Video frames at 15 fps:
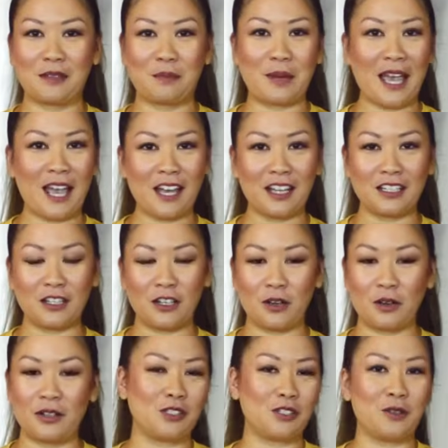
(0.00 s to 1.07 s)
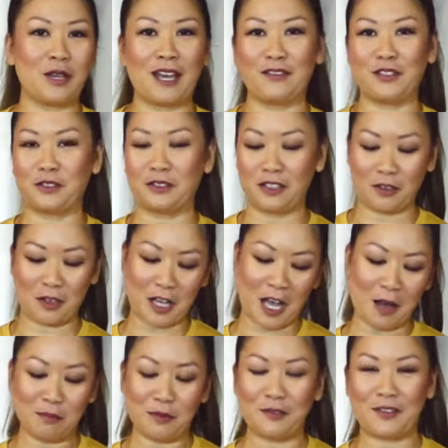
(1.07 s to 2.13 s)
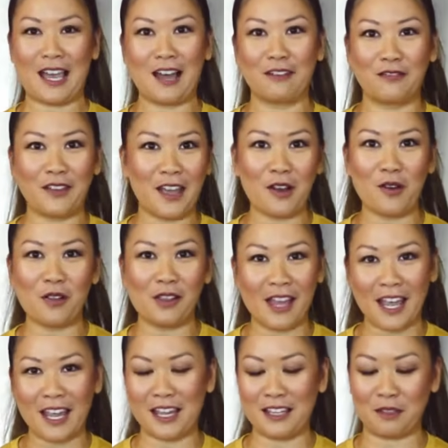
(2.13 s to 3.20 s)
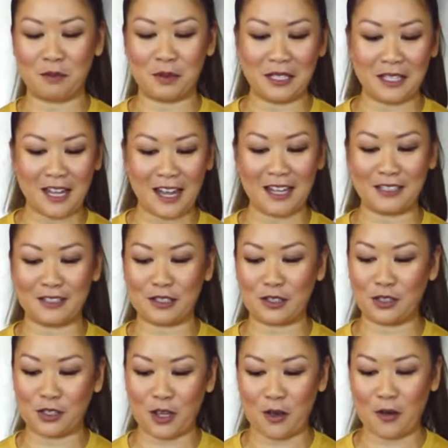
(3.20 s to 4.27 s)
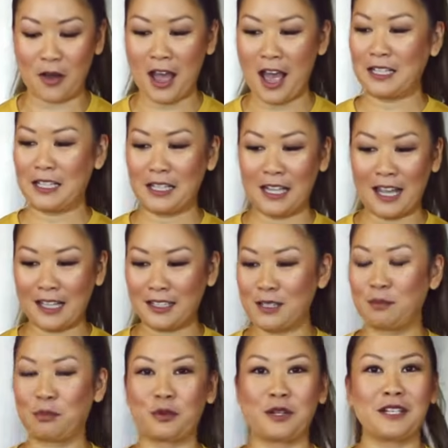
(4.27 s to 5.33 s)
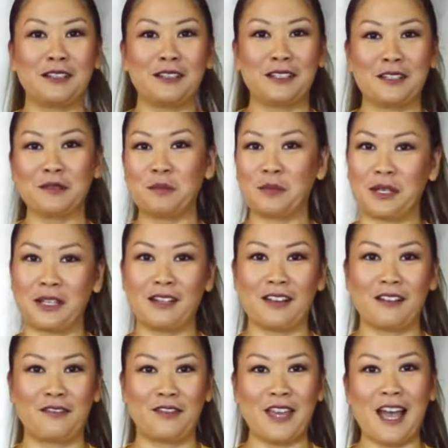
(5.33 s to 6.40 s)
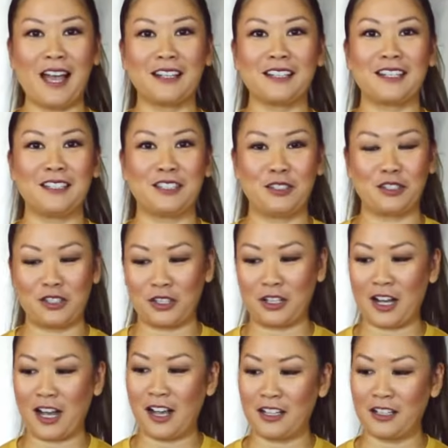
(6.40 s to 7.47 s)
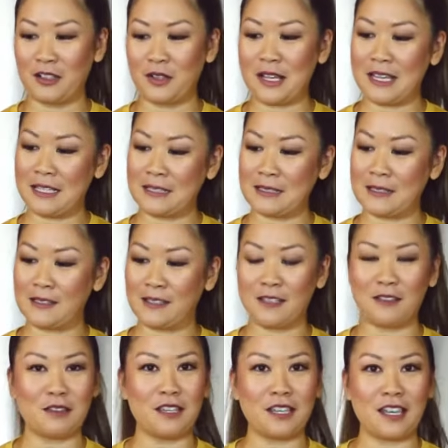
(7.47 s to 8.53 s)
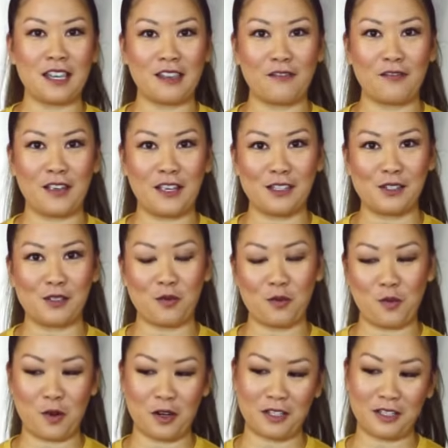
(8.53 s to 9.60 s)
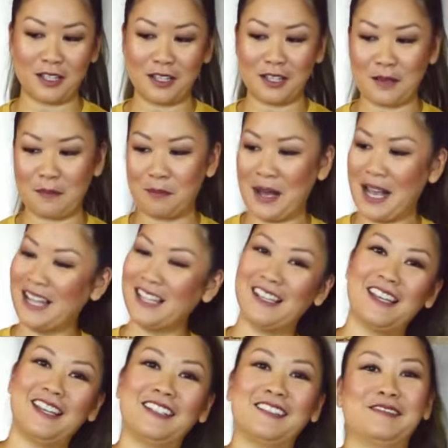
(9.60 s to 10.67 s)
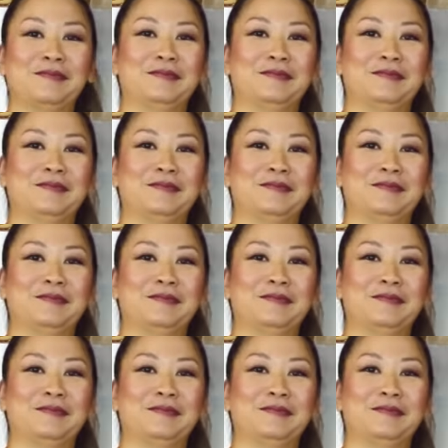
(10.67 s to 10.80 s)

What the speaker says: the patio. So you have your little cup of cafe au lait and the beignets. So let's bring a little bit of that into Chicago and see if it's worth buying.